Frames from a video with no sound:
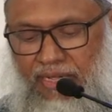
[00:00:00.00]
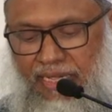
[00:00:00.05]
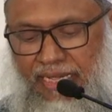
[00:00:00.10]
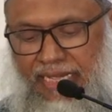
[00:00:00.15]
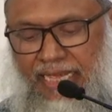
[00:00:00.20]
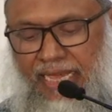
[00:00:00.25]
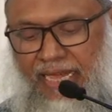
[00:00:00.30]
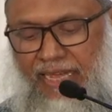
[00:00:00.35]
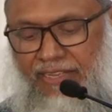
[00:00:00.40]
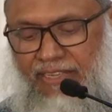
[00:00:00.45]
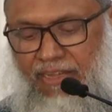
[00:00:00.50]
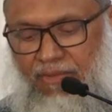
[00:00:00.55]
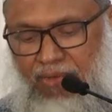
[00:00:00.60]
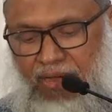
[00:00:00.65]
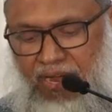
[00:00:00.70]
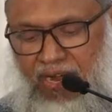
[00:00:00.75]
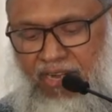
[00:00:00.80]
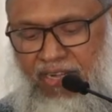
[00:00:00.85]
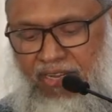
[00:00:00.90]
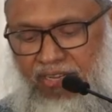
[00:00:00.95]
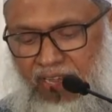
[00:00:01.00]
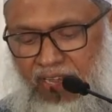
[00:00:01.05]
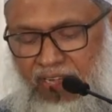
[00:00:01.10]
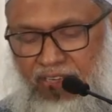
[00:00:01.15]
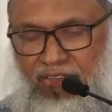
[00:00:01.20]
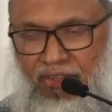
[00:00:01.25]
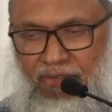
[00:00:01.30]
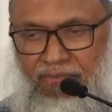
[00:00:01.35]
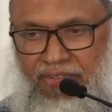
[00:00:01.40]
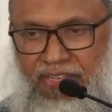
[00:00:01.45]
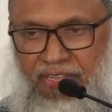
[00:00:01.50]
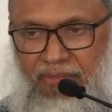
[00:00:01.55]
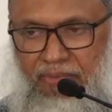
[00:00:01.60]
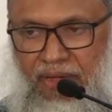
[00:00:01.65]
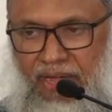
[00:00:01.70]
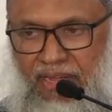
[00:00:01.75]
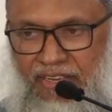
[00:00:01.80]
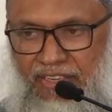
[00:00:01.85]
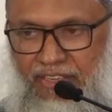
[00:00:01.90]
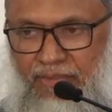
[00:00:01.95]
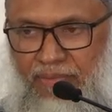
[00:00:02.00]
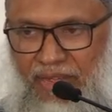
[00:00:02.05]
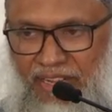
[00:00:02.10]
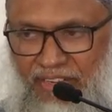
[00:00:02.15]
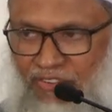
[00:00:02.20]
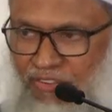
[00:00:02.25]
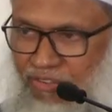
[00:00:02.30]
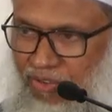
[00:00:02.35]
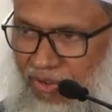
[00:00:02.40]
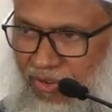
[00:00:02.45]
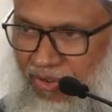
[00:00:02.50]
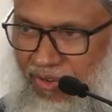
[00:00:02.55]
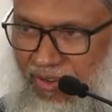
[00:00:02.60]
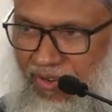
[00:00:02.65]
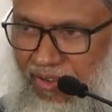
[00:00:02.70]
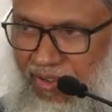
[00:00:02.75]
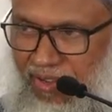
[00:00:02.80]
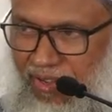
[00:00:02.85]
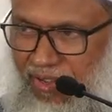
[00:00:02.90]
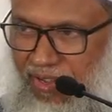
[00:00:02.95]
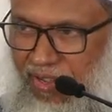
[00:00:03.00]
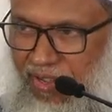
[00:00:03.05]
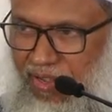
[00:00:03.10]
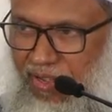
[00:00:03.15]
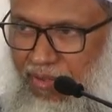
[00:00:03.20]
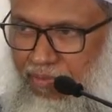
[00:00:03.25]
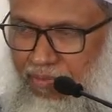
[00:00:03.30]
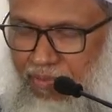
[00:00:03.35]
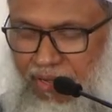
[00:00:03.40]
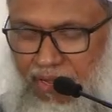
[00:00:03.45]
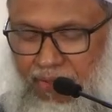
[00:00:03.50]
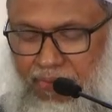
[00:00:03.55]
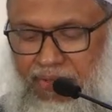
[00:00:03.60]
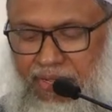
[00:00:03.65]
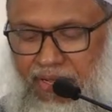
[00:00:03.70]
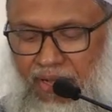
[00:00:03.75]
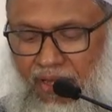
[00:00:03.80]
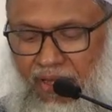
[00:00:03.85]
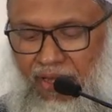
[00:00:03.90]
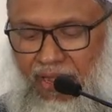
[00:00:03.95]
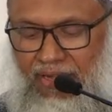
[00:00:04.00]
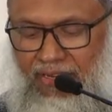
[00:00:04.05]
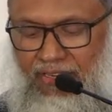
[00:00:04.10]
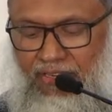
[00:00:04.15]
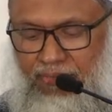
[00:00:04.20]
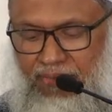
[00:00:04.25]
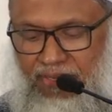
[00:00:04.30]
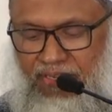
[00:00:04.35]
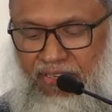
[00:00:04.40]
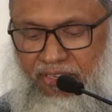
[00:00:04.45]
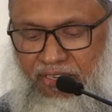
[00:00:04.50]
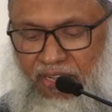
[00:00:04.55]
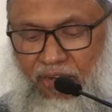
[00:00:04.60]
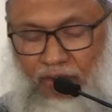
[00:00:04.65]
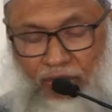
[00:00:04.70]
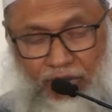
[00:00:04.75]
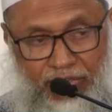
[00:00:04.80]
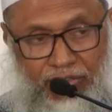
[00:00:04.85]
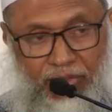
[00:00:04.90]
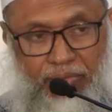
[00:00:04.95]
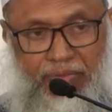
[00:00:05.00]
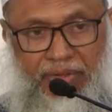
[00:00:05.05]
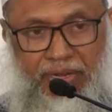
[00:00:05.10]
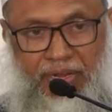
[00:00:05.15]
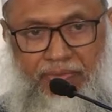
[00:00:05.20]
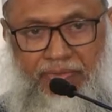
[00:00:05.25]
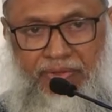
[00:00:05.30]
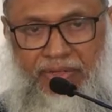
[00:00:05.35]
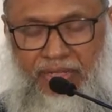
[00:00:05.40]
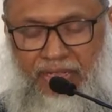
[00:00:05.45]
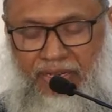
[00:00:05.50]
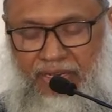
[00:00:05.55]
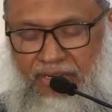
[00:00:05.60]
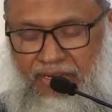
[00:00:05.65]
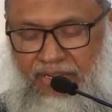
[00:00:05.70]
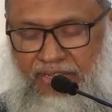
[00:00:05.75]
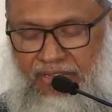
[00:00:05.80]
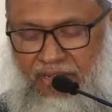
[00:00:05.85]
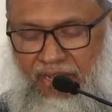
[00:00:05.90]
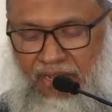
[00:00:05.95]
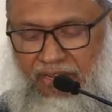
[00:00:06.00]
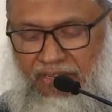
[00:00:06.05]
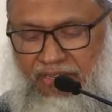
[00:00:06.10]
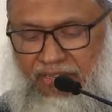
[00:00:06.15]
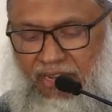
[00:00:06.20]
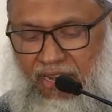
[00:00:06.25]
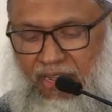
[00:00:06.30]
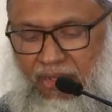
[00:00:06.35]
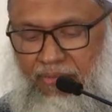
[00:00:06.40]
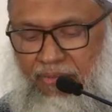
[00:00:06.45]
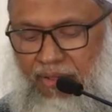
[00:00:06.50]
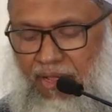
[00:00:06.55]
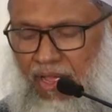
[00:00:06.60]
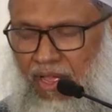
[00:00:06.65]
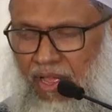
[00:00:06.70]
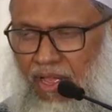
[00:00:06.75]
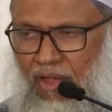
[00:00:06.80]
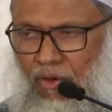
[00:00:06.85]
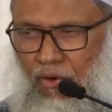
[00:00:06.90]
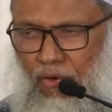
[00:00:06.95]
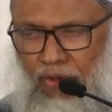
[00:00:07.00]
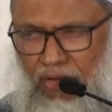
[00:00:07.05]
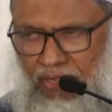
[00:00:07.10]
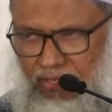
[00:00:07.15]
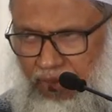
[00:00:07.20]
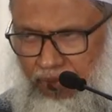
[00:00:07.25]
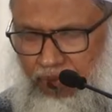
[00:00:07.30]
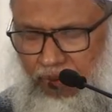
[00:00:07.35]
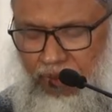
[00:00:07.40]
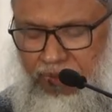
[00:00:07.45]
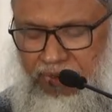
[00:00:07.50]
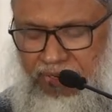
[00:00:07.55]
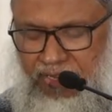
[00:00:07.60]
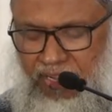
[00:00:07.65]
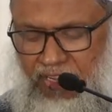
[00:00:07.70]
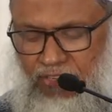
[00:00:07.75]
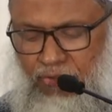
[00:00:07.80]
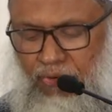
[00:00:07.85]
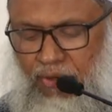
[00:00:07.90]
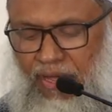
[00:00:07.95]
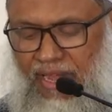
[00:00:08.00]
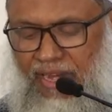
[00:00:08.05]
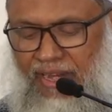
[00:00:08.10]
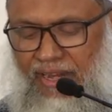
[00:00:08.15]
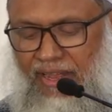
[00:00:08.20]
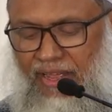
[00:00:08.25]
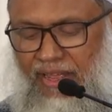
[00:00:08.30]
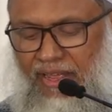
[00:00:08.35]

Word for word: here are some articles of Iman is mentioned. Believing in Allah and His Messenger and also believing in Isa alayhi salam, all other prophets as well.